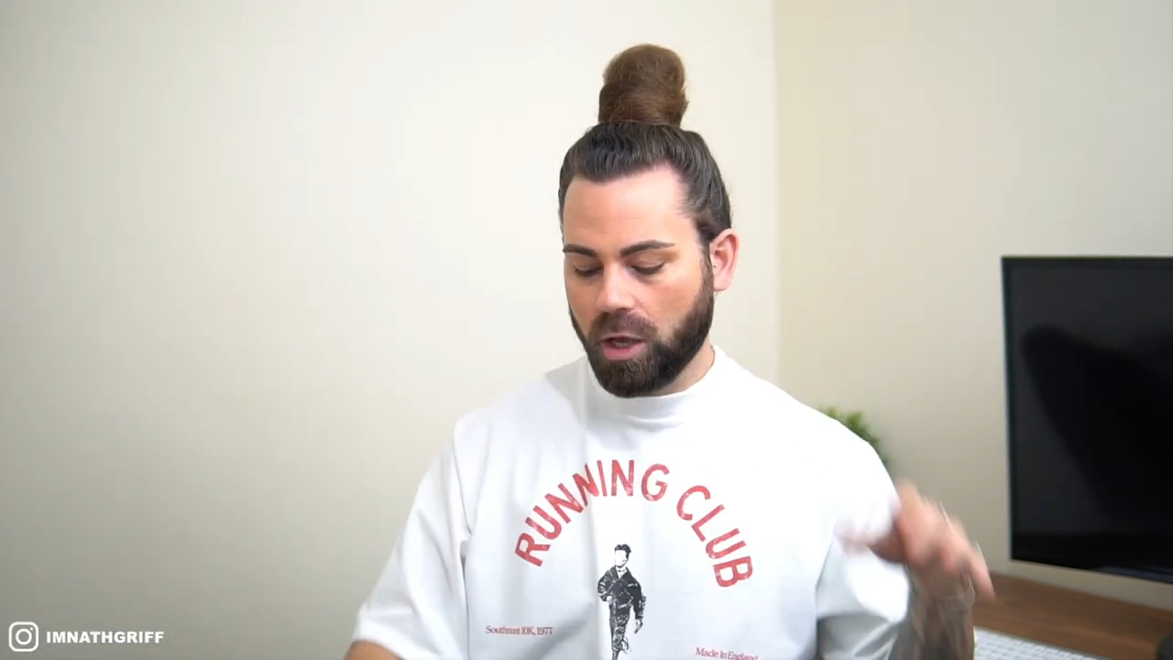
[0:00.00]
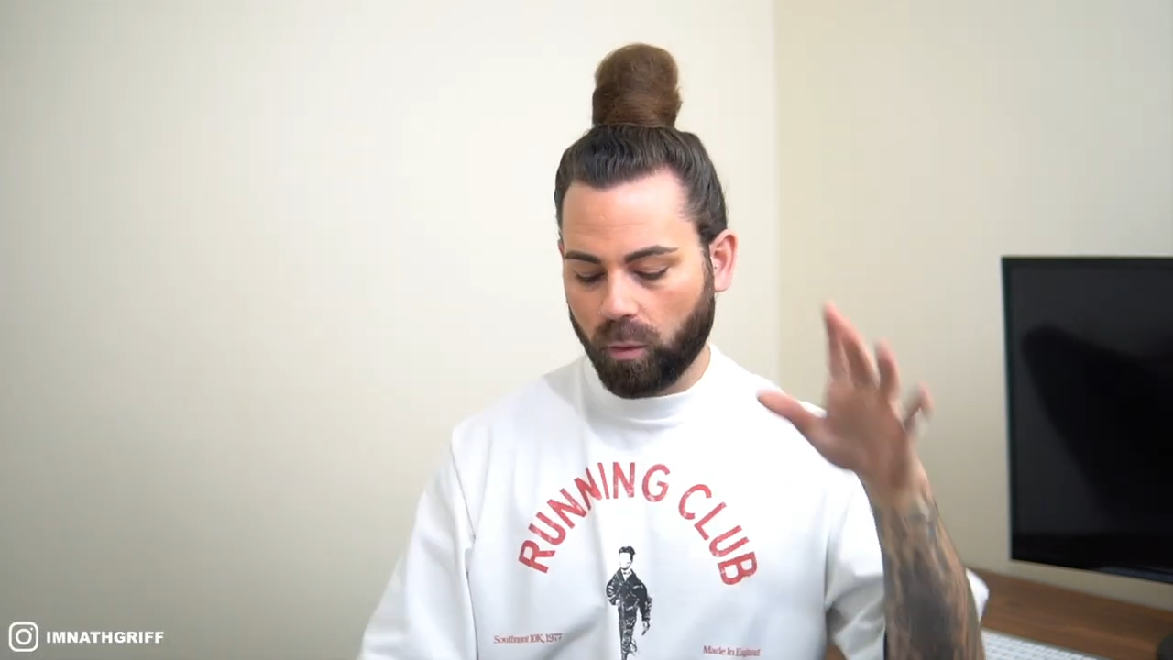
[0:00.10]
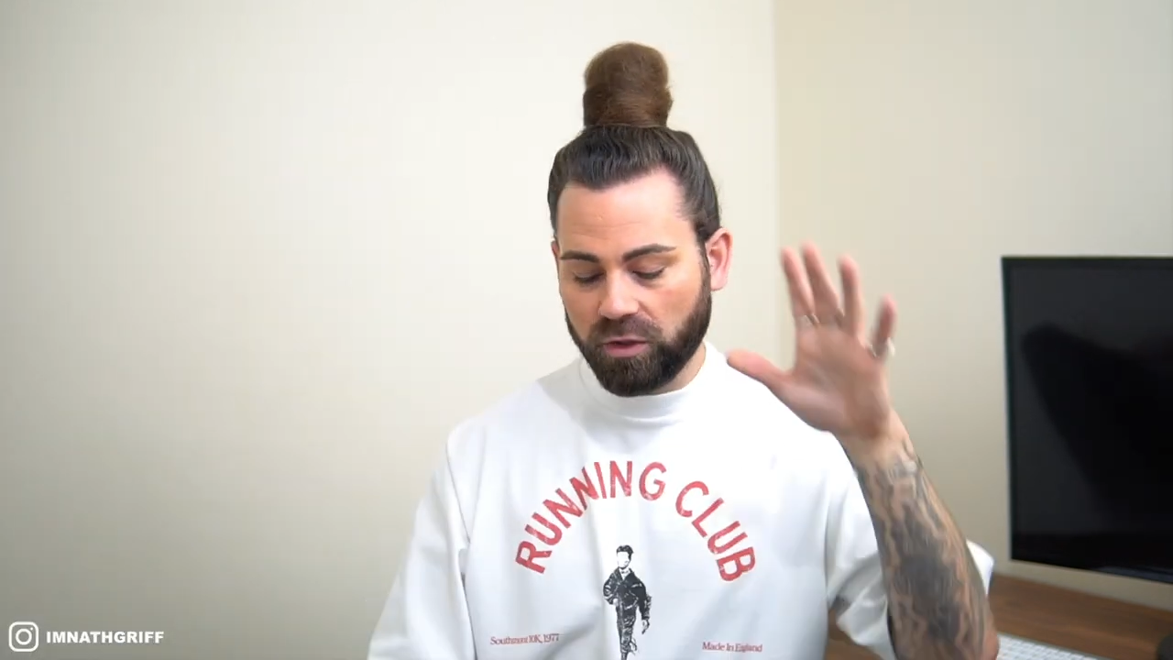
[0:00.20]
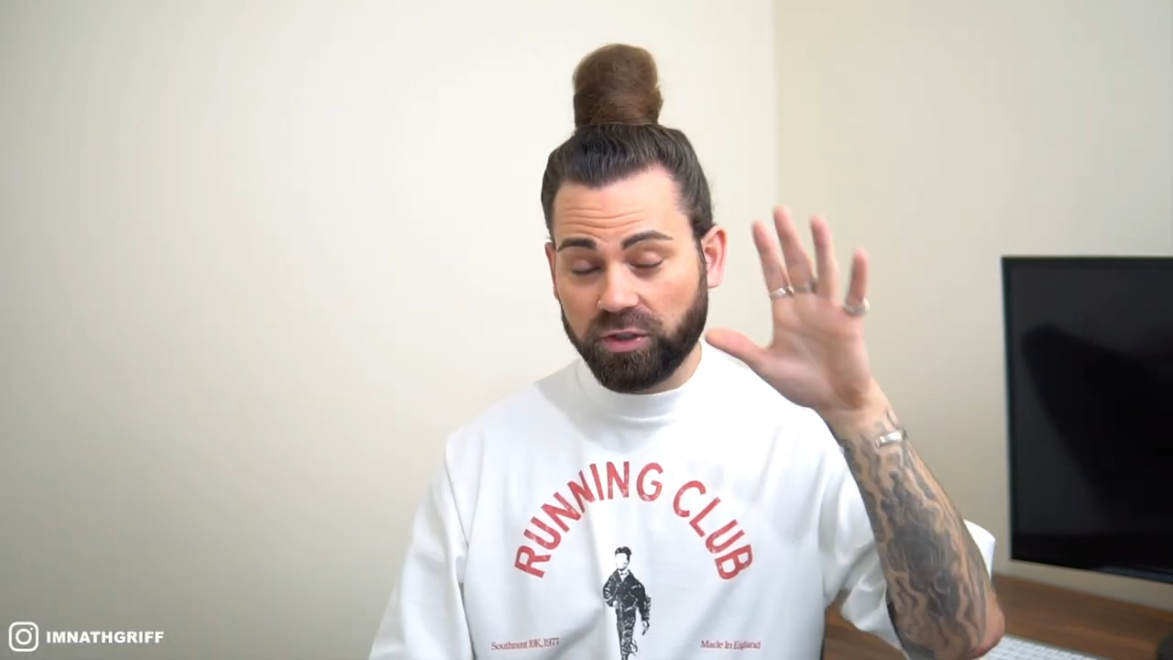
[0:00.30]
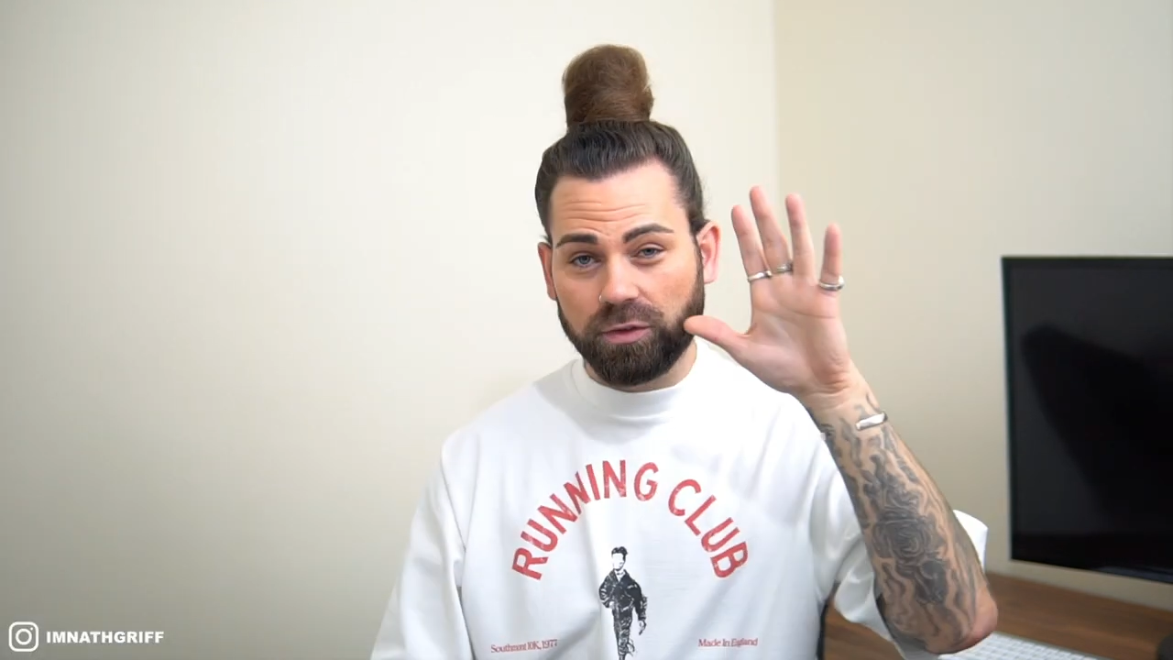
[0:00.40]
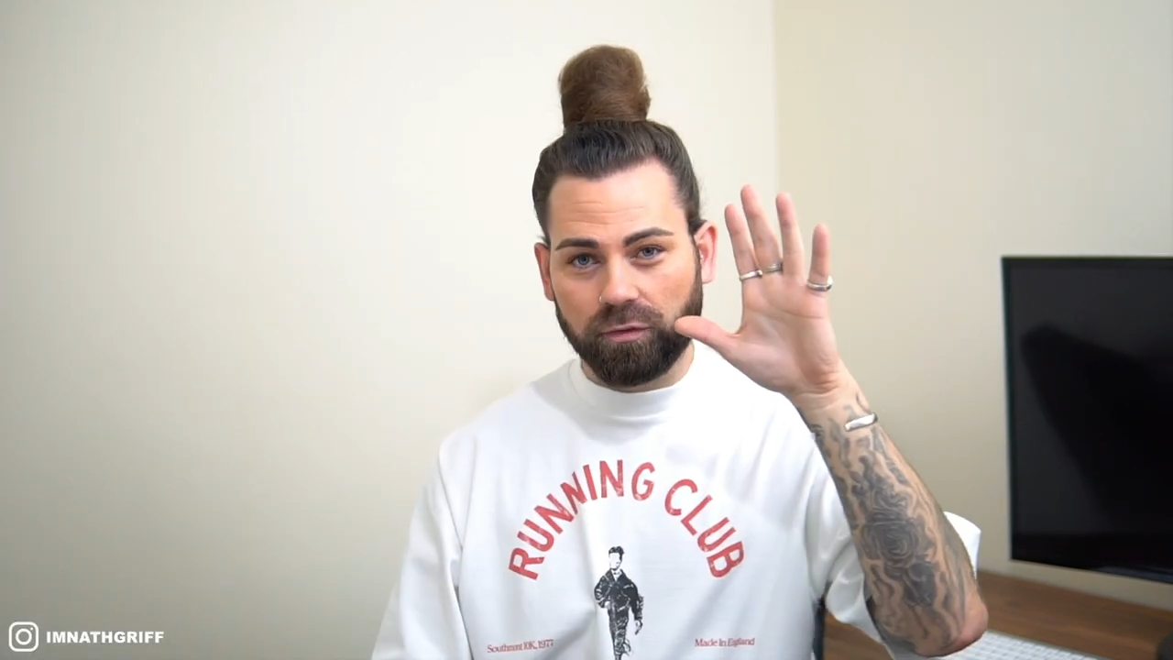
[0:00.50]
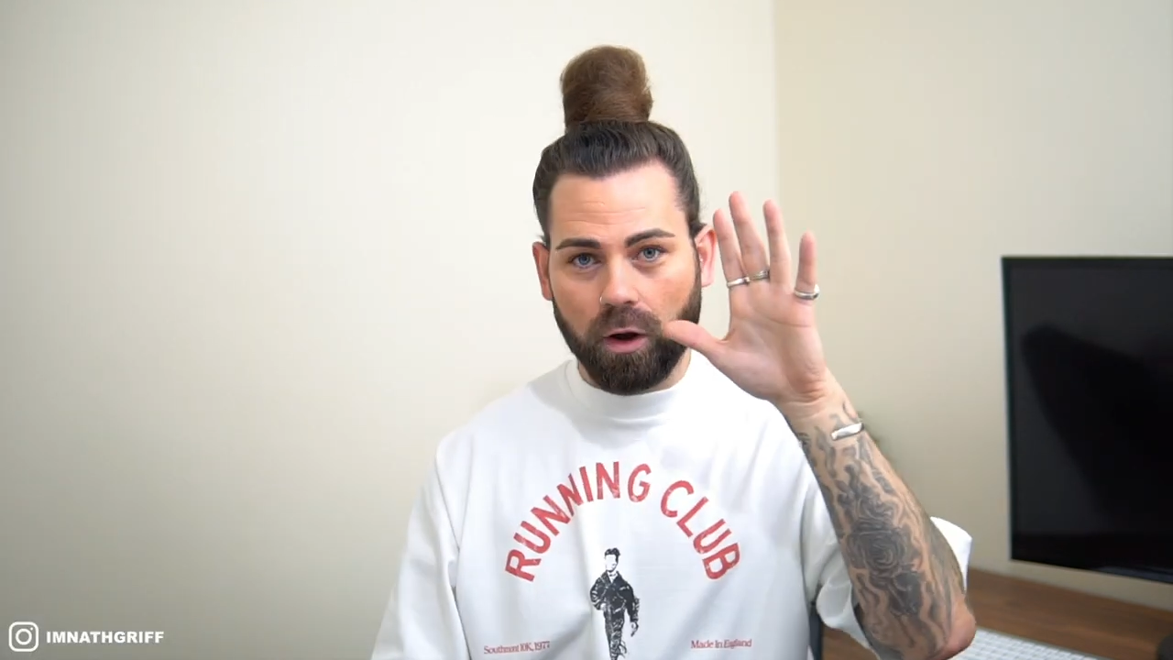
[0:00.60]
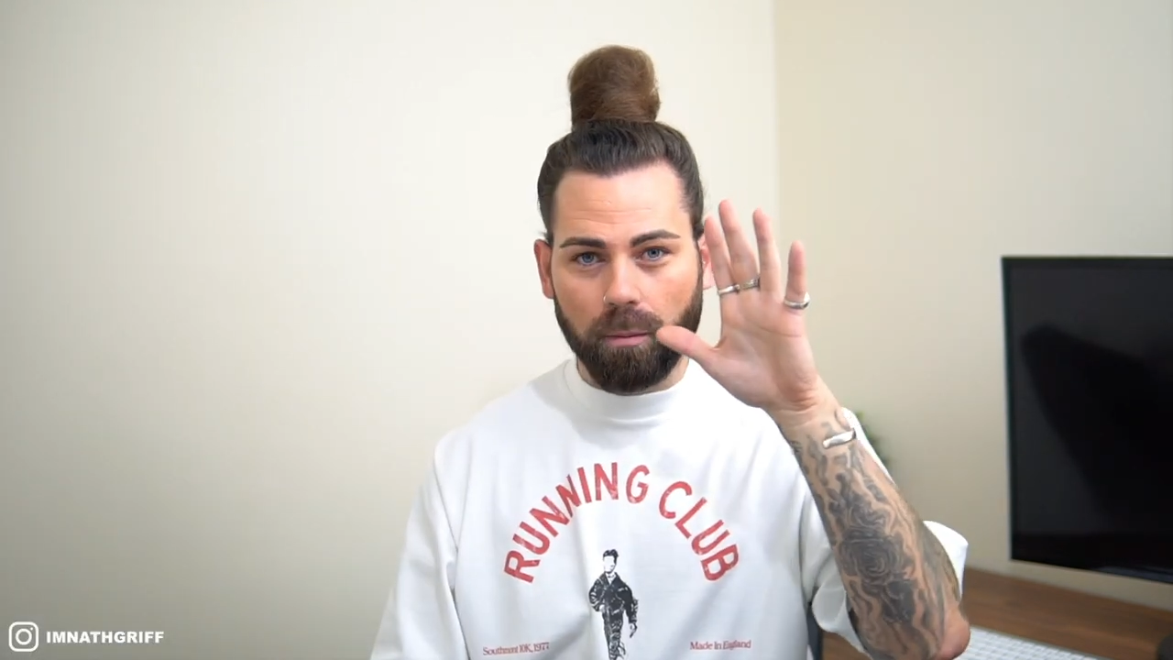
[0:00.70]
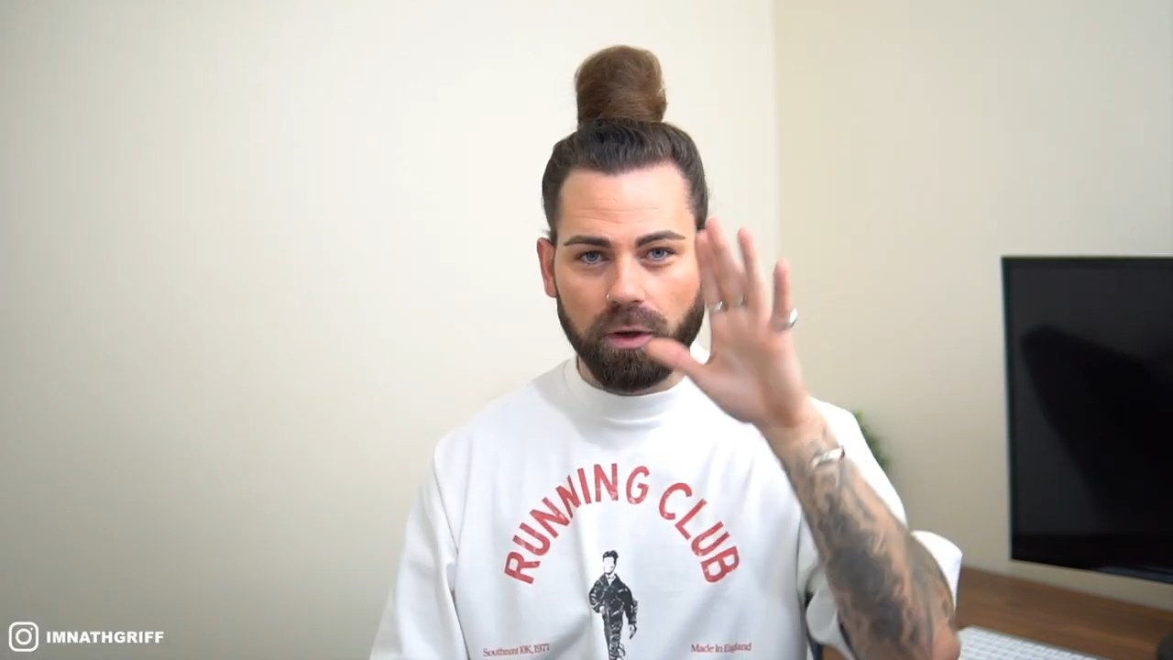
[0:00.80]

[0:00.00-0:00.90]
which is from